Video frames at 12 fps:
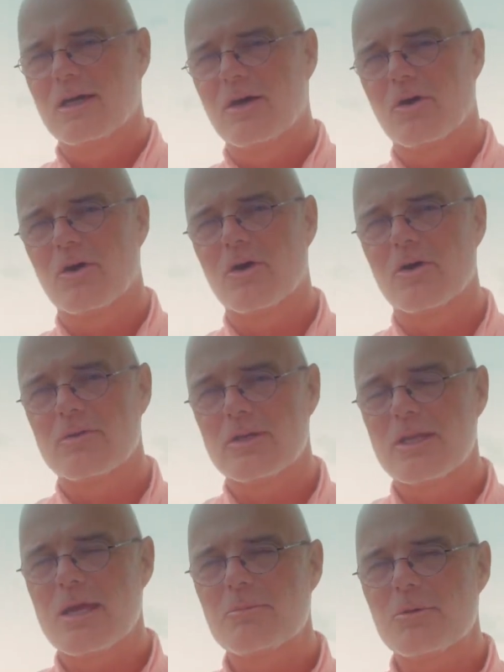or
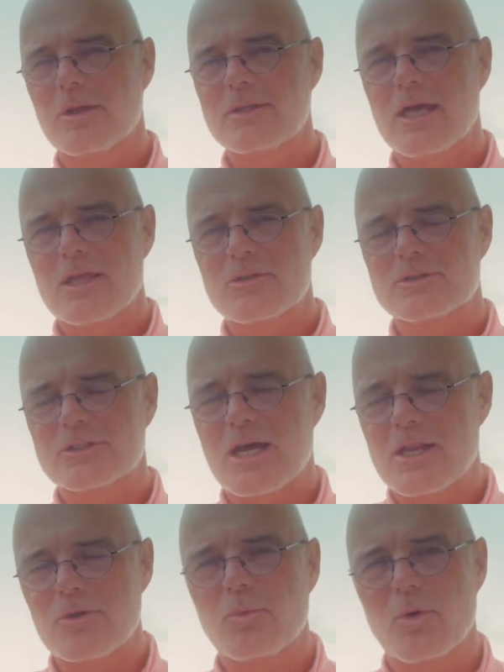the neighbor on the other
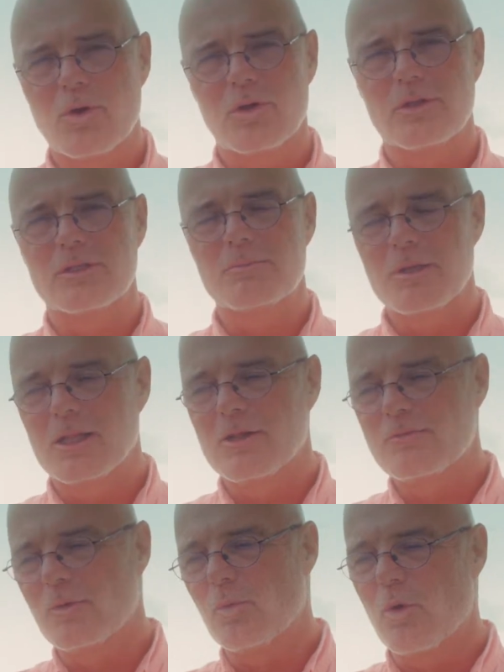side of the world in the middle
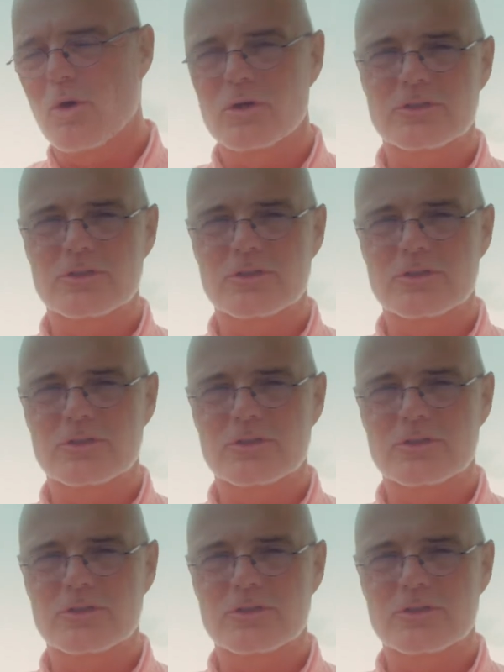of a war